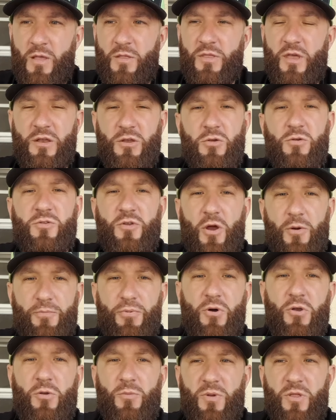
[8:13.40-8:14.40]
then you start
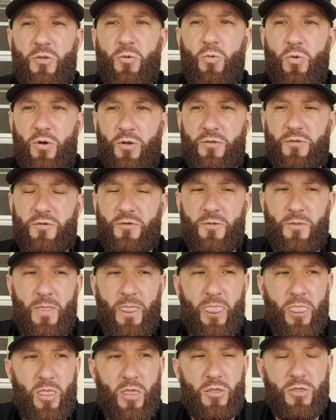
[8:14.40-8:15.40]
putting them in the woods.
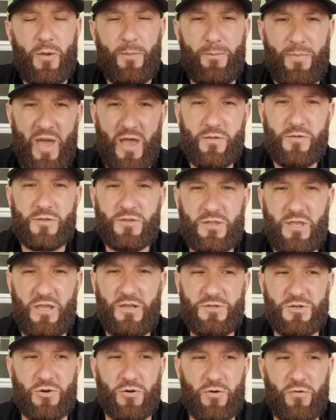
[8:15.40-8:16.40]
The best
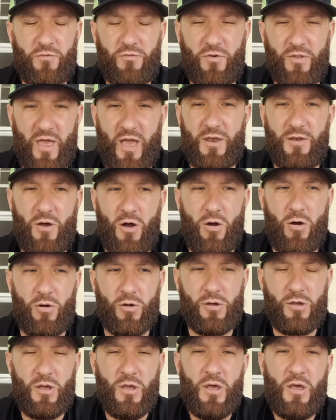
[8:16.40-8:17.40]
teacher for that
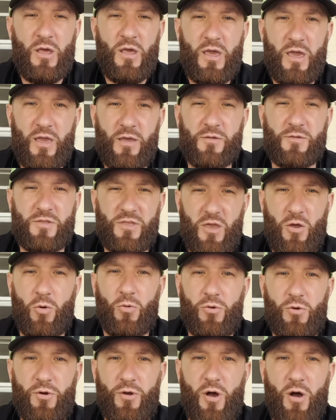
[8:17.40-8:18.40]
dog is the
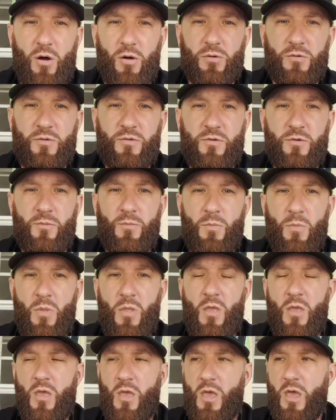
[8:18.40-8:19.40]
older dogs.
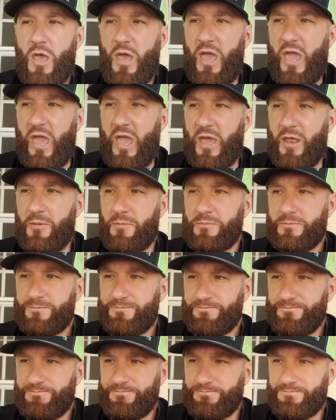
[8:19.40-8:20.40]
And
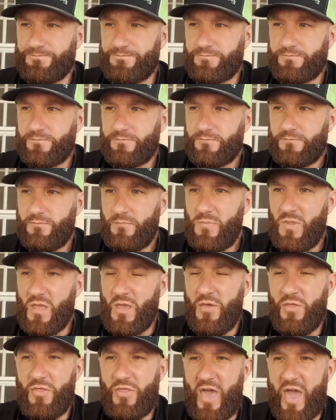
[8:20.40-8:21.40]

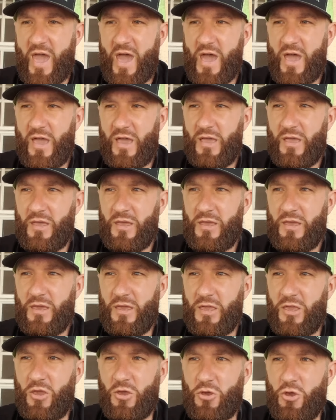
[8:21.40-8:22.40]
that,
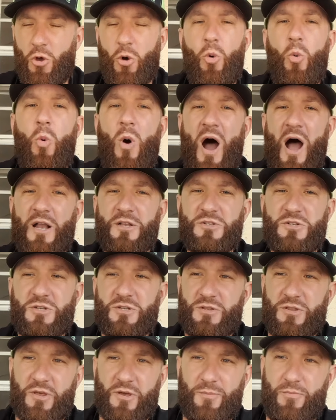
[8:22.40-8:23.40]
you'll
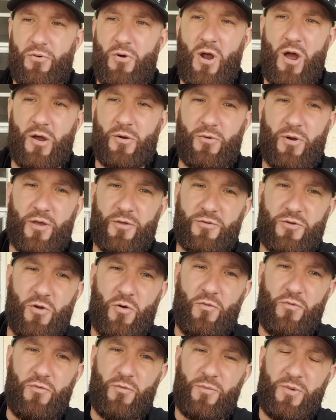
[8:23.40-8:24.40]
watch the progress
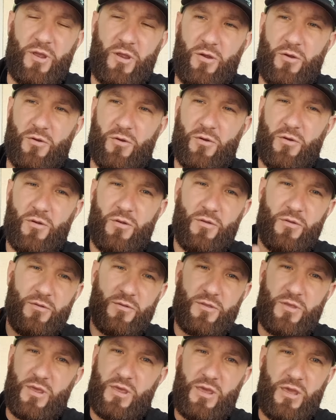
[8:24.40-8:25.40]
go from here
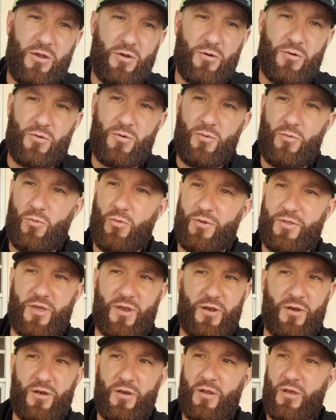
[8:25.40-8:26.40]
to here
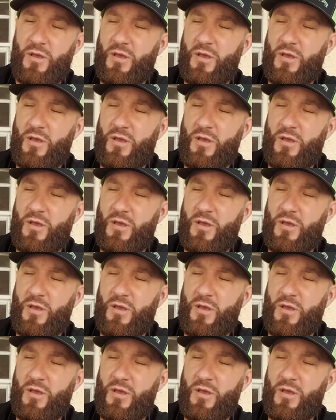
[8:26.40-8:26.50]
within